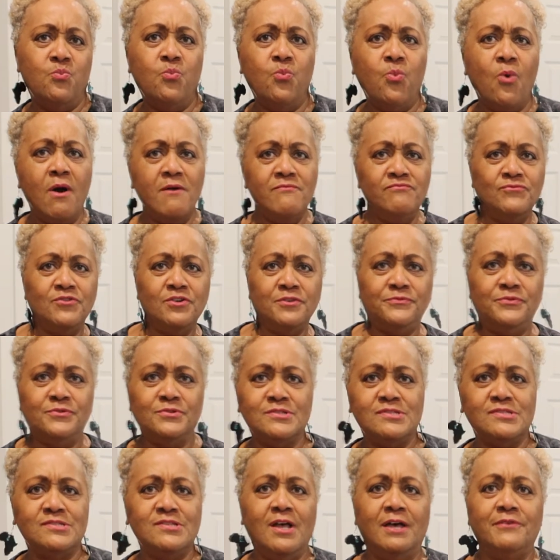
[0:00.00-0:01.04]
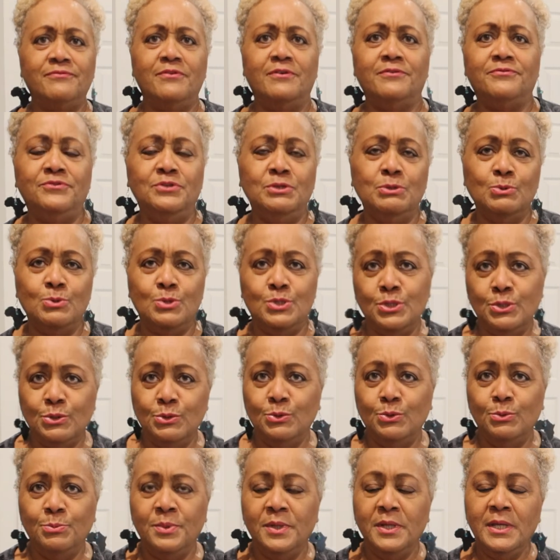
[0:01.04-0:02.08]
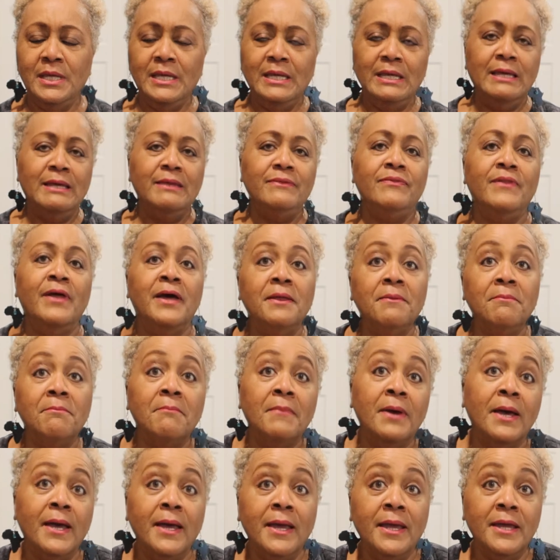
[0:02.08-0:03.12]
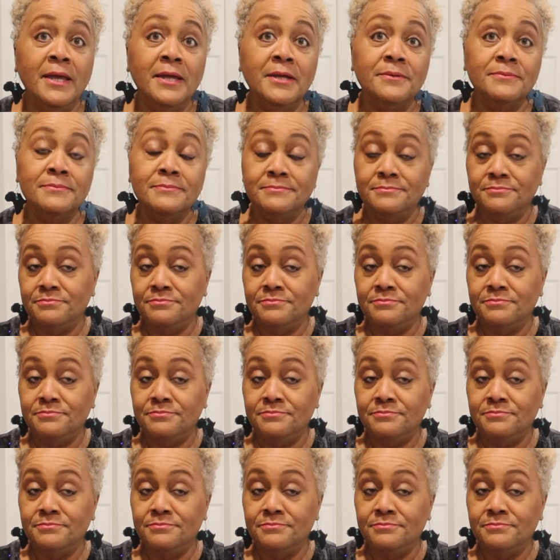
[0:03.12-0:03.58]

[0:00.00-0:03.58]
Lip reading: wonderful stuff of YouTube that my